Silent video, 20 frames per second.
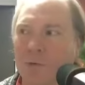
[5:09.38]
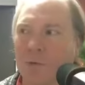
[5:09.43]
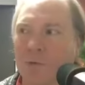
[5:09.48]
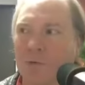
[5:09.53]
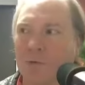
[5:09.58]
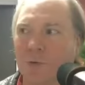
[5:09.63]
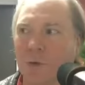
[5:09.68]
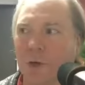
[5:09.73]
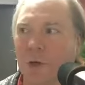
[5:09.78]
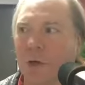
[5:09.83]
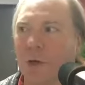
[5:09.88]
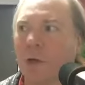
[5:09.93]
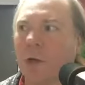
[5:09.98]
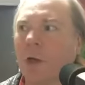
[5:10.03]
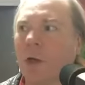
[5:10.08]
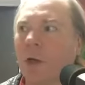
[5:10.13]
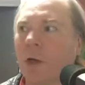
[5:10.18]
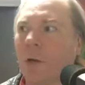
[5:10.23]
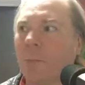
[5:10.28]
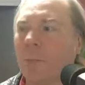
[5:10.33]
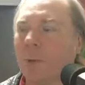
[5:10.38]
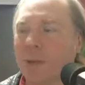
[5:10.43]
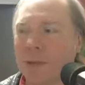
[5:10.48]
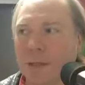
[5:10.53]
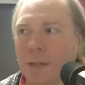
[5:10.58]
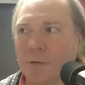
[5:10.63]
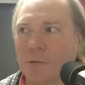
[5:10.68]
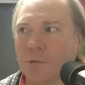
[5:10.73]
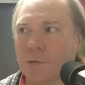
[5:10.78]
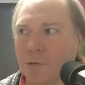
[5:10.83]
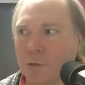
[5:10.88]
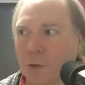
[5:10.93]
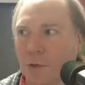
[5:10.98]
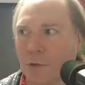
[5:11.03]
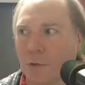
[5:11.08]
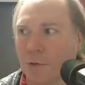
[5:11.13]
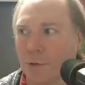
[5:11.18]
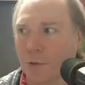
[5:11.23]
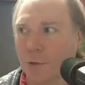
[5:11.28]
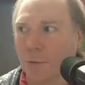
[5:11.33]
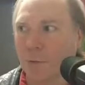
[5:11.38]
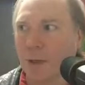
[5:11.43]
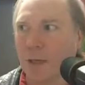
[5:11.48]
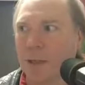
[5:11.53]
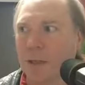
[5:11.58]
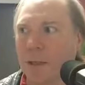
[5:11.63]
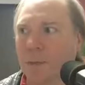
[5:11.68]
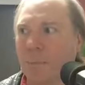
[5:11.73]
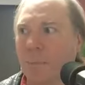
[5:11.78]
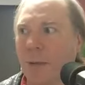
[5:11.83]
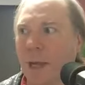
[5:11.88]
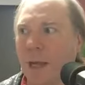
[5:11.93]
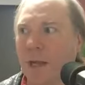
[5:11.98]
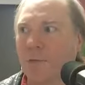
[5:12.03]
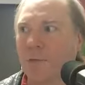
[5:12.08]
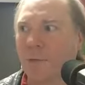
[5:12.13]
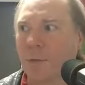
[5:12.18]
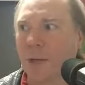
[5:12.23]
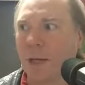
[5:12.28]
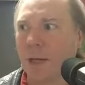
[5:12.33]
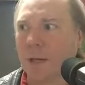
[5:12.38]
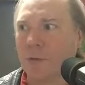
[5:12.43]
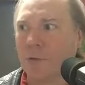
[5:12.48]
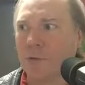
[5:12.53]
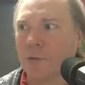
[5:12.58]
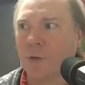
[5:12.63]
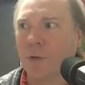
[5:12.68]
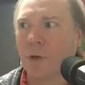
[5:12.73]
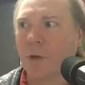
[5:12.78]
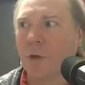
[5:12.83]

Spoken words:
this year, but they're still the New England Patriots.